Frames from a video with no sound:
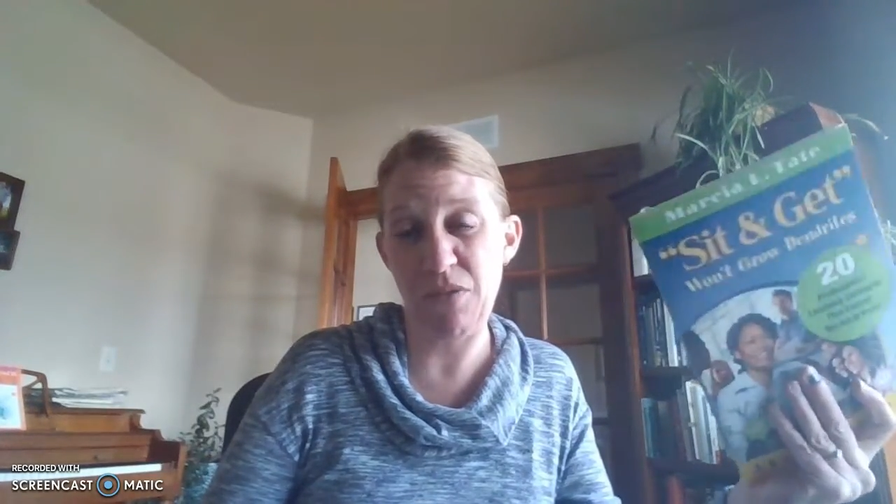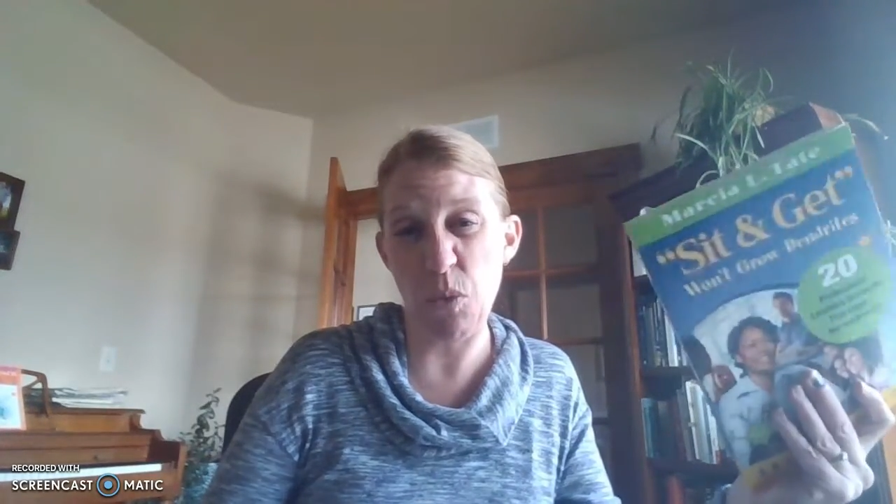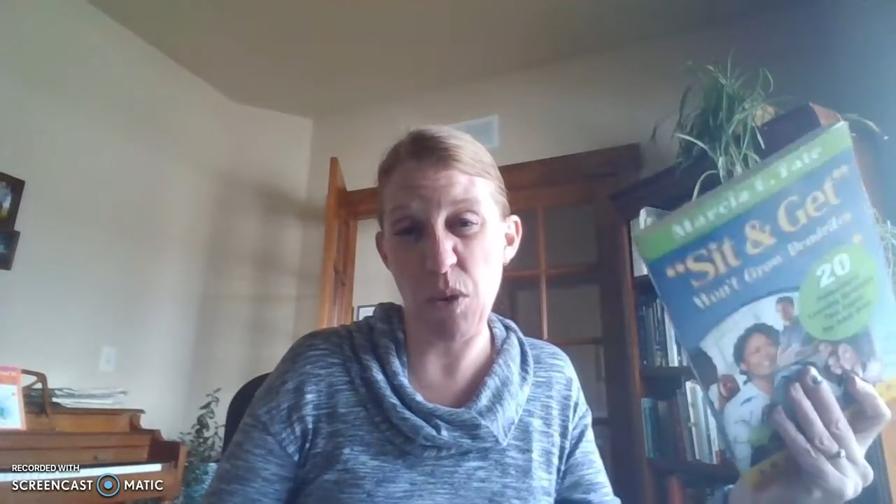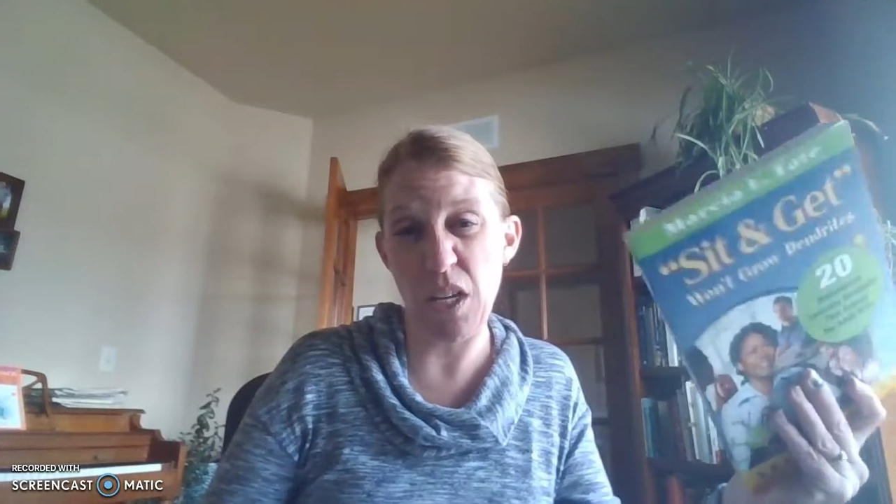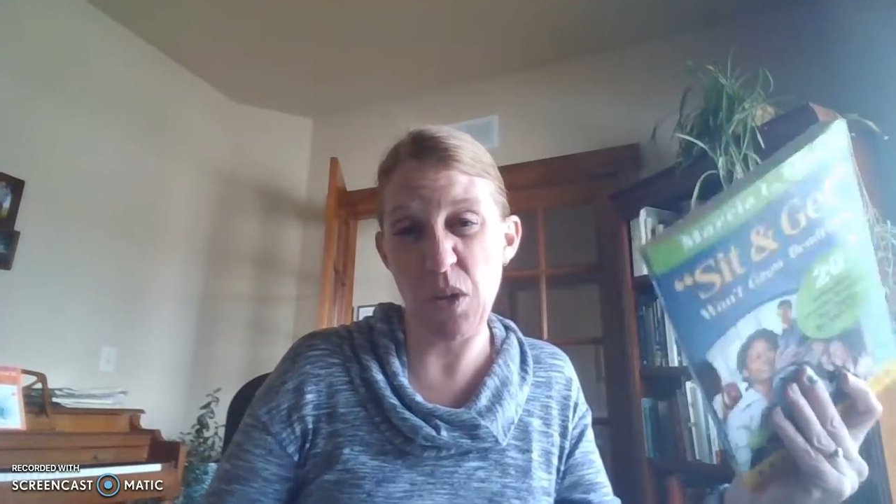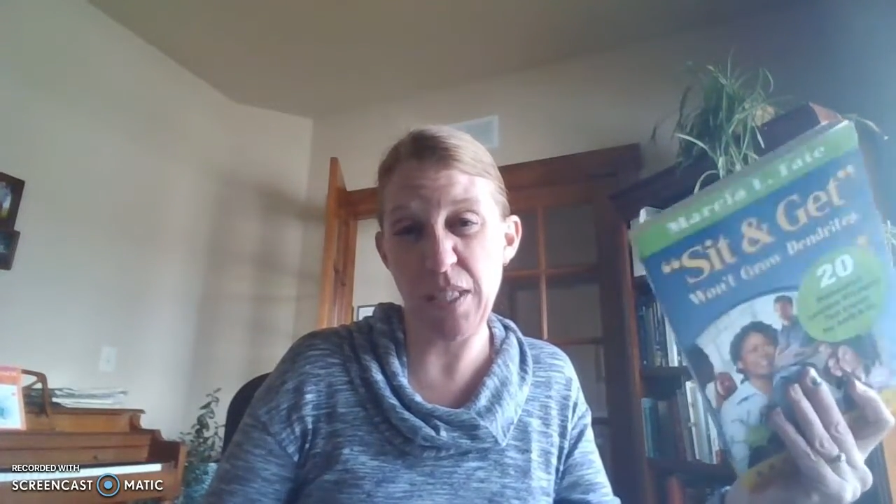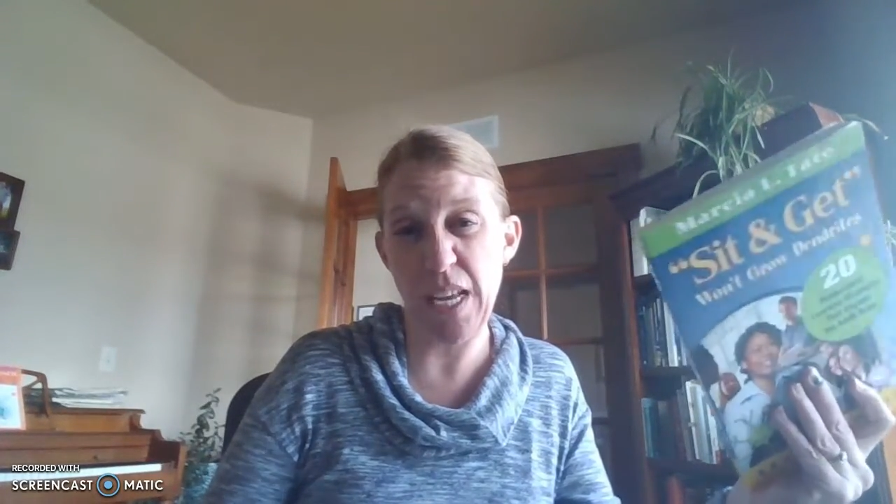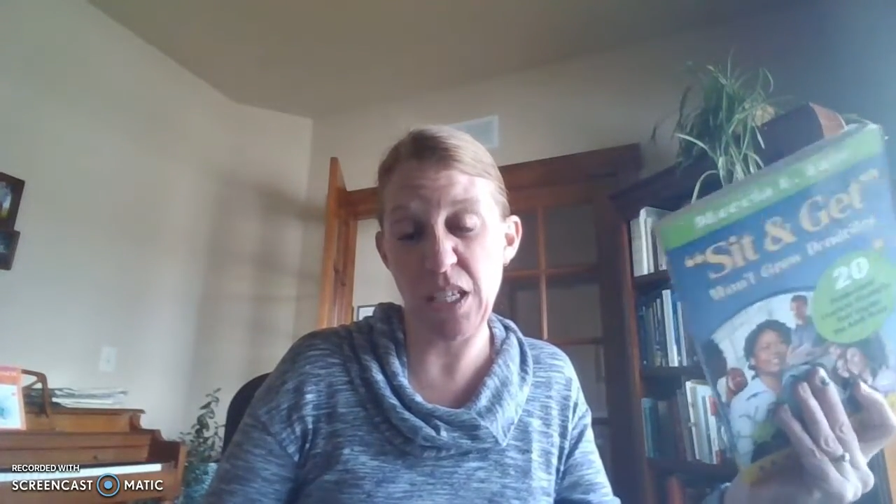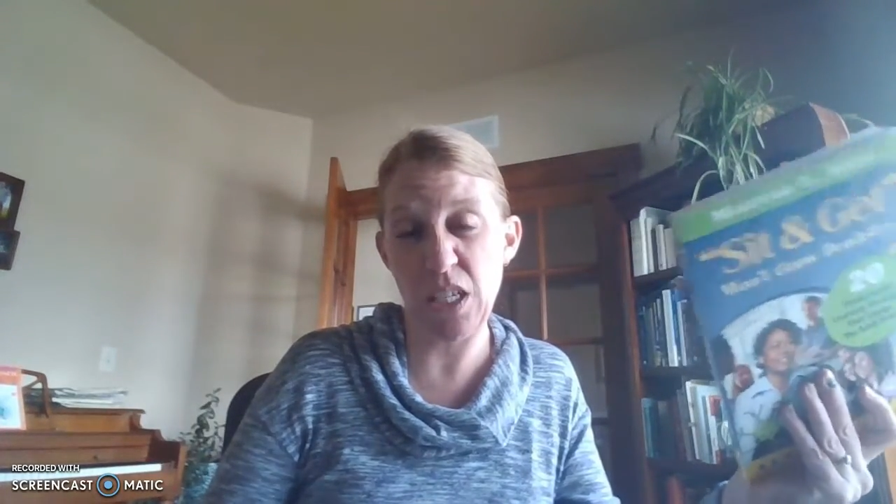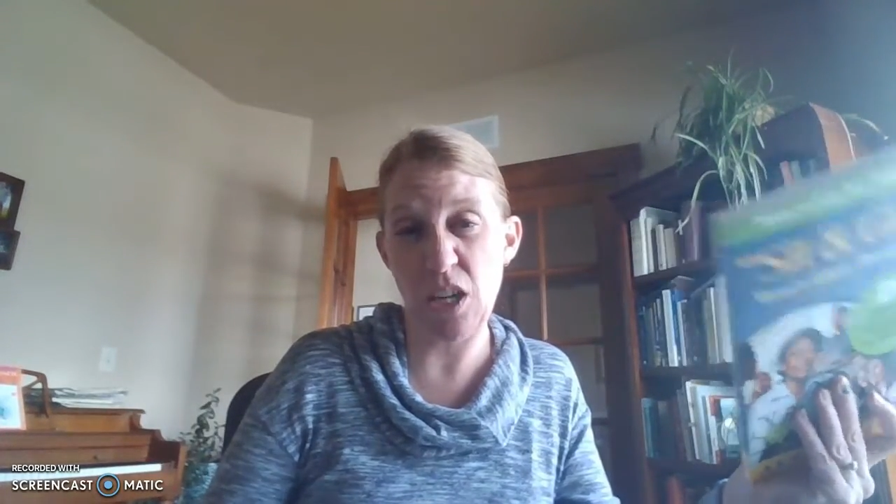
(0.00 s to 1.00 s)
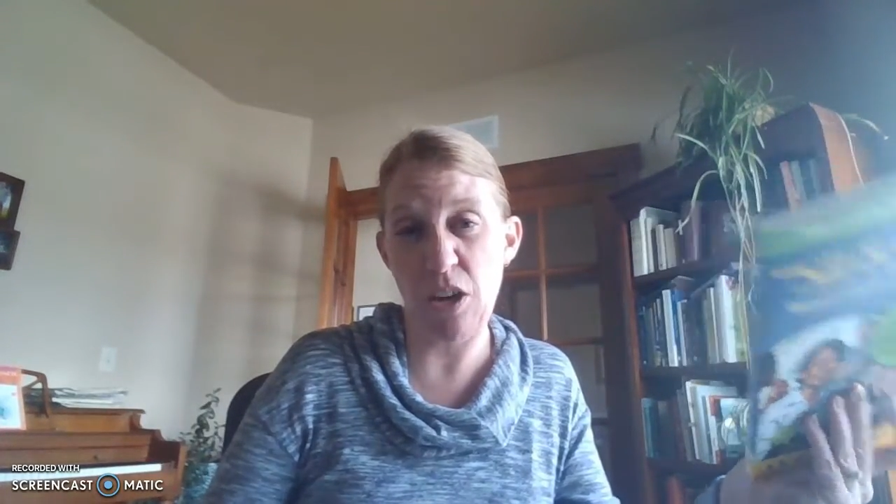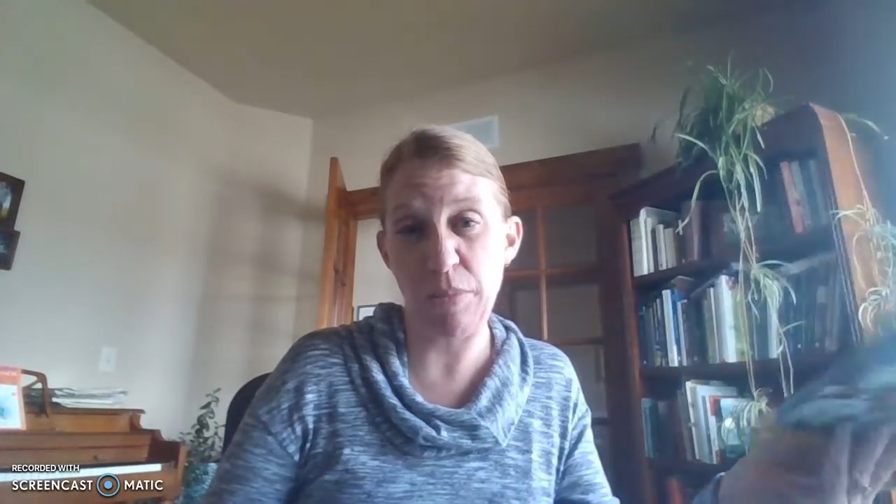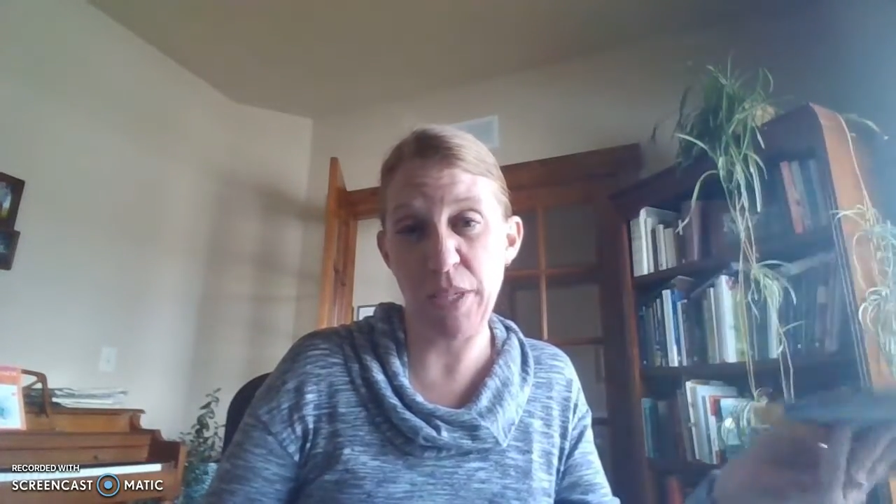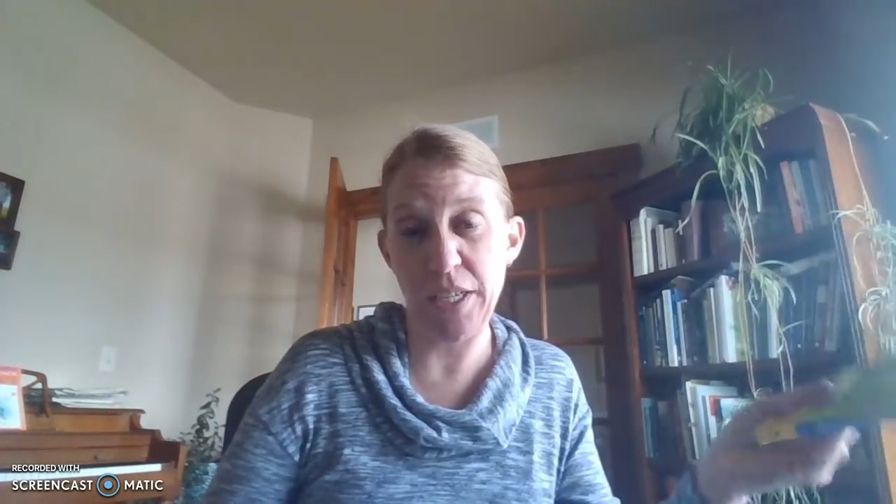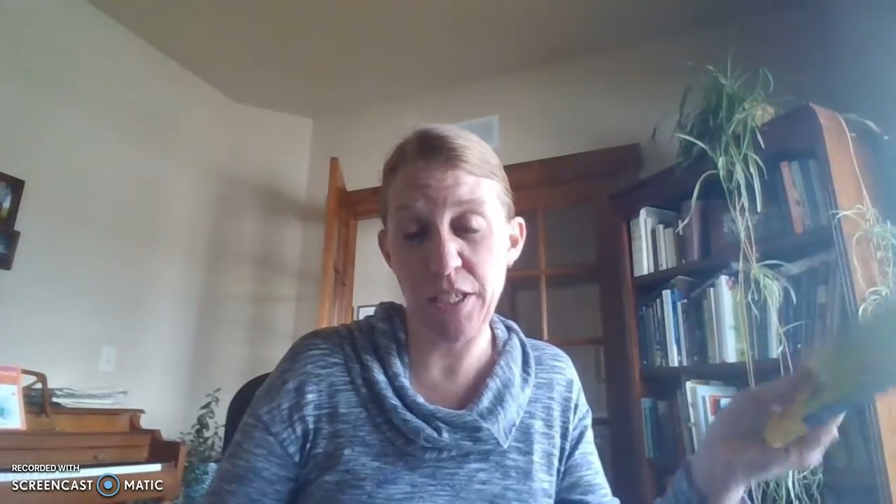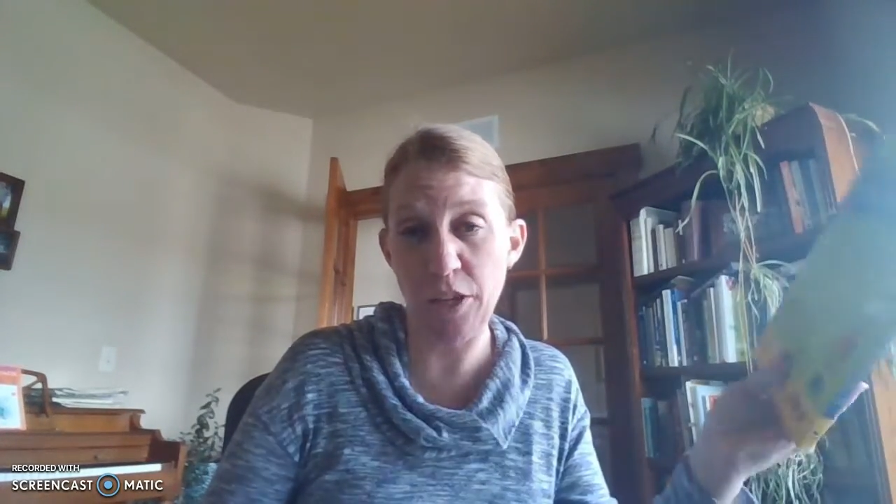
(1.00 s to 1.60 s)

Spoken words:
if you want to use that as a starting place.